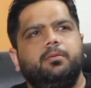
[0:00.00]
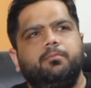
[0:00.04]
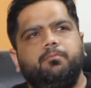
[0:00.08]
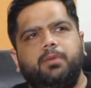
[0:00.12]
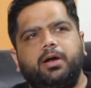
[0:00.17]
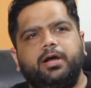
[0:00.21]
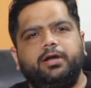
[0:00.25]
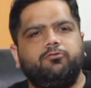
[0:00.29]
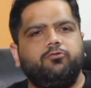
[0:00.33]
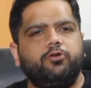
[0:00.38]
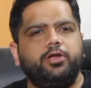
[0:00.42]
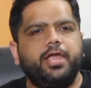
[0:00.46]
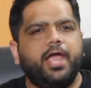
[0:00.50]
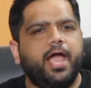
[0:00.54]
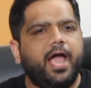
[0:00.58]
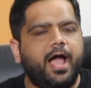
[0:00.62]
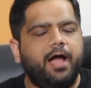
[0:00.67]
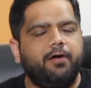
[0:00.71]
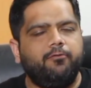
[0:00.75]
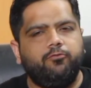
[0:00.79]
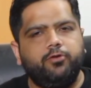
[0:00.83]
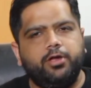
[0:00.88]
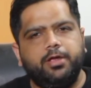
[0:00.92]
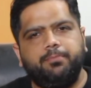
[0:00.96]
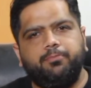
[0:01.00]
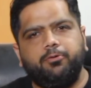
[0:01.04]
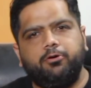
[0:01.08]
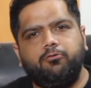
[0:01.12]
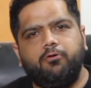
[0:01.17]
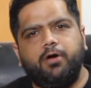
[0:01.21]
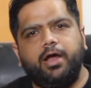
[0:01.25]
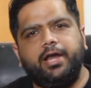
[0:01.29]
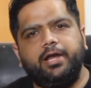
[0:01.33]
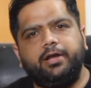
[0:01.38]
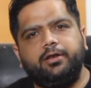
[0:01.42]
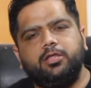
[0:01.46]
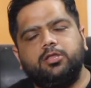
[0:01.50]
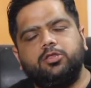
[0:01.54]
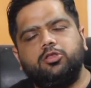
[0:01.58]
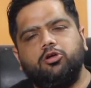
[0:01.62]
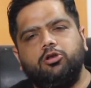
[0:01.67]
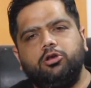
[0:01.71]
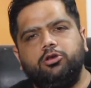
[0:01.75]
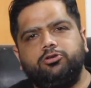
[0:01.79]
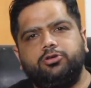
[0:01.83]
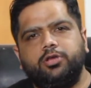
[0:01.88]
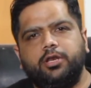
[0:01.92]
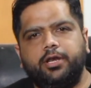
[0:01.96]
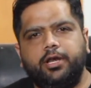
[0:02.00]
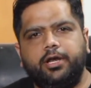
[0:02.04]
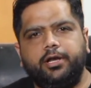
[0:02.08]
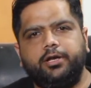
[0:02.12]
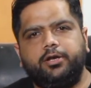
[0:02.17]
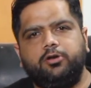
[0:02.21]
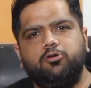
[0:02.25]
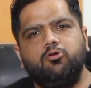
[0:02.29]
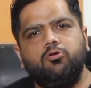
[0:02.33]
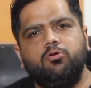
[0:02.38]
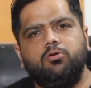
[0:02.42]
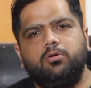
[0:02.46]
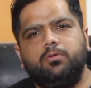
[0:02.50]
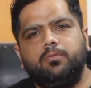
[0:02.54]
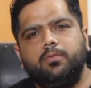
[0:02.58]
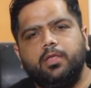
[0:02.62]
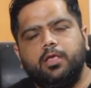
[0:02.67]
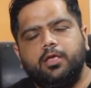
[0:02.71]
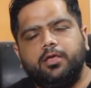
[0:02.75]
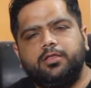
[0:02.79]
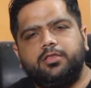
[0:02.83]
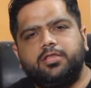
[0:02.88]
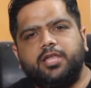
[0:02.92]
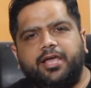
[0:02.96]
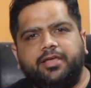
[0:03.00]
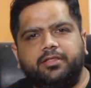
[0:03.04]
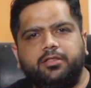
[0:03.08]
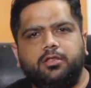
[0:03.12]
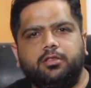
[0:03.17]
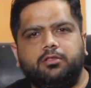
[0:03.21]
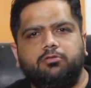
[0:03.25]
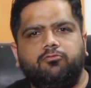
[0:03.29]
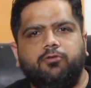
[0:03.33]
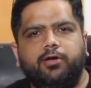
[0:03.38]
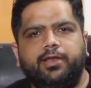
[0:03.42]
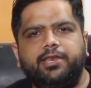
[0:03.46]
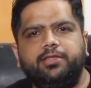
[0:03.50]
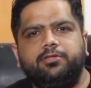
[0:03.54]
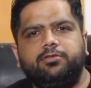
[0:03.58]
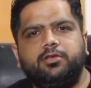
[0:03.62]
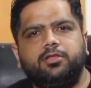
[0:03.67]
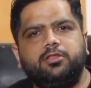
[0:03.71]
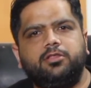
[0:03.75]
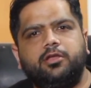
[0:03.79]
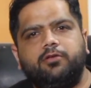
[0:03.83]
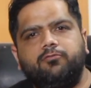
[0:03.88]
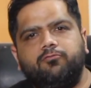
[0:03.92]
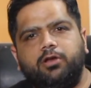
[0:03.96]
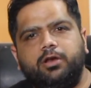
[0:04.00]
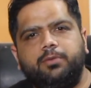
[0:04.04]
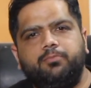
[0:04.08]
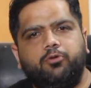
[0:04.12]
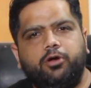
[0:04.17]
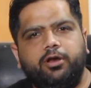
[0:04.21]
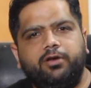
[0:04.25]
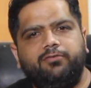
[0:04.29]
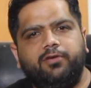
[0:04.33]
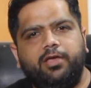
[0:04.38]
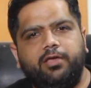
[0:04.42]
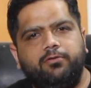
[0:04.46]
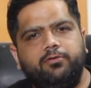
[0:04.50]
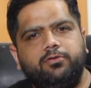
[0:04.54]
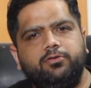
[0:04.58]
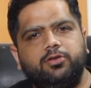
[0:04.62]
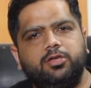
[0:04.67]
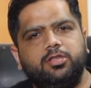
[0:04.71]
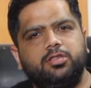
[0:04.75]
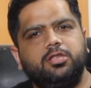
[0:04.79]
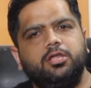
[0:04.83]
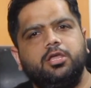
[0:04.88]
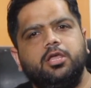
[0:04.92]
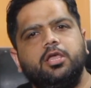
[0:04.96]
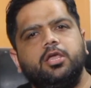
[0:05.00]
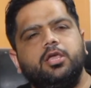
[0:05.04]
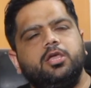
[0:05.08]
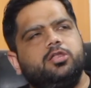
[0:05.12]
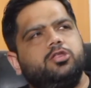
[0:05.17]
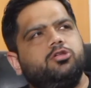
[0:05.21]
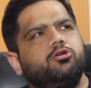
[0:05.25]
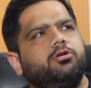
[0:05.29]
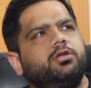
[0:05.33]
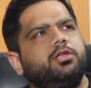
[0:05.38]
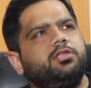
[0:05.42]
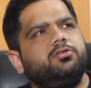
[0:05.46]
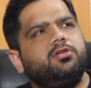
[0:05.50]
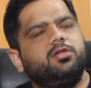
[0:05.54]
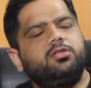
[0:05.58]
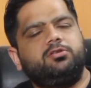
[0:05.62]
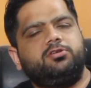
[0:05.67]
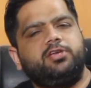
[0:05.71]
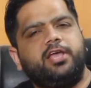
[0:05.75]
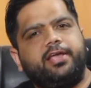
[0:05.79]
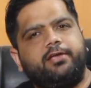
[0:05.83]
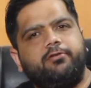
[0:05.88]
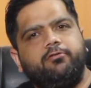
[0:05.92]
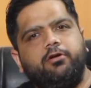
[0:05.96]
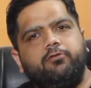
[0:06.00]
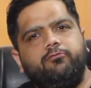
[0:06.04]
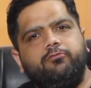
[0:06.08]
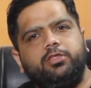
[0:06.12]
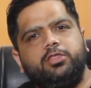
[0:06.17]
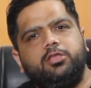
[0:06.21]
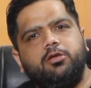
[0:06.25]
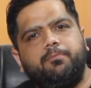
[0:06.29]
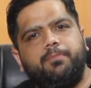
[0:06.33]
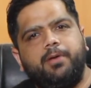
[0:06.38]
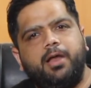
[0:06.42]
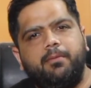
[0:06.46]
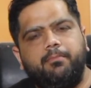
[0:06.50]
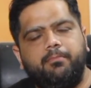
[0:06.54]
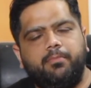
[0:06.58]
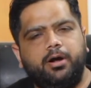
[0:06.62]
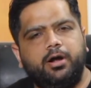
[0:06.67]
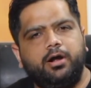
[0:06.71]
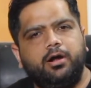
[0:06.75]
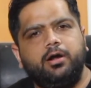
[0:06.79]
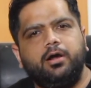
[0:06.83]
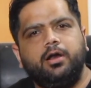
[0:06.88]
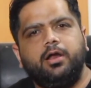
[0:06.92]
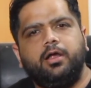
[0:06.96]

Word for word: but we provide the solution in two sizes, 1 inches and 1.5 inches. So you can just check with your plumber